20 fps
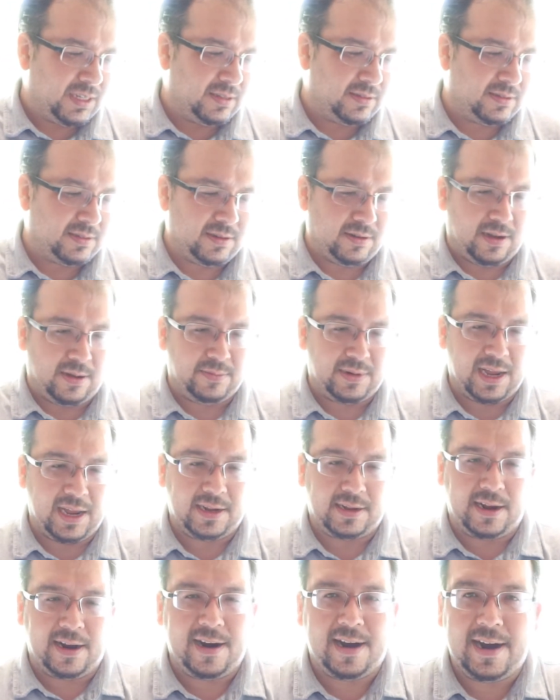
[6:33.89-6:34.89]
So I'm
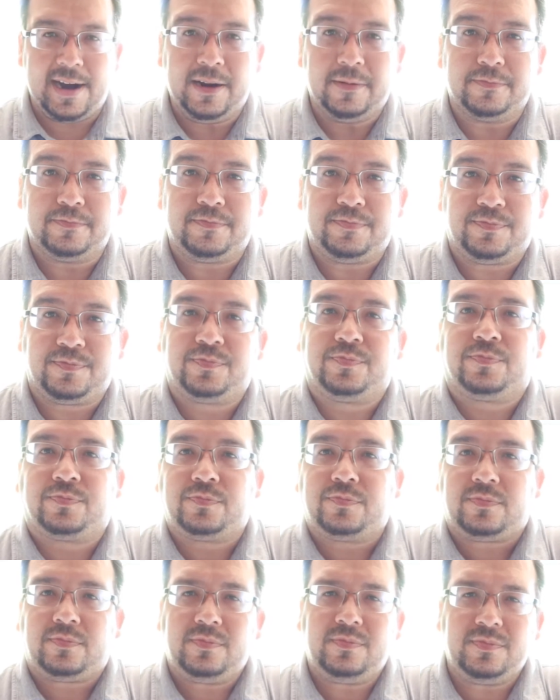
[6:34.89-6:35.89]
like, all right,
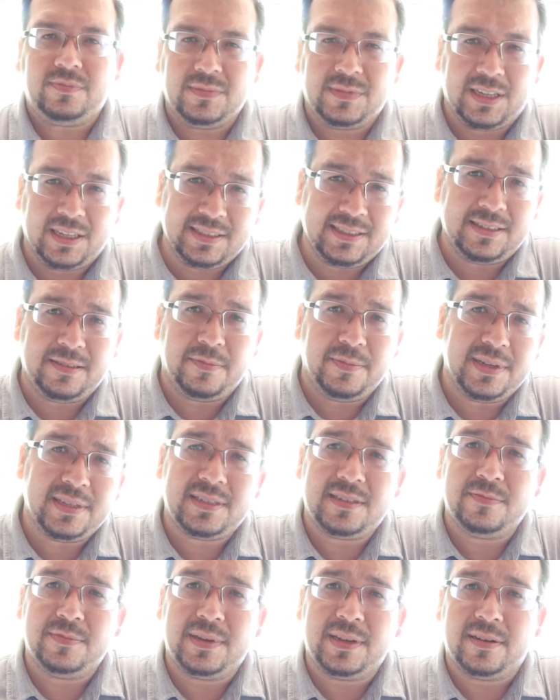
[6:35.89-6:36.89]
this is a
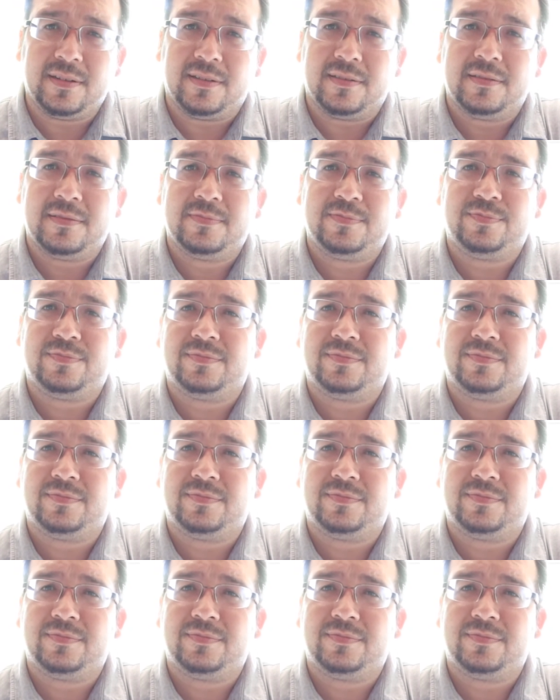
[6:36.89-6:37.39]
misdemeanor.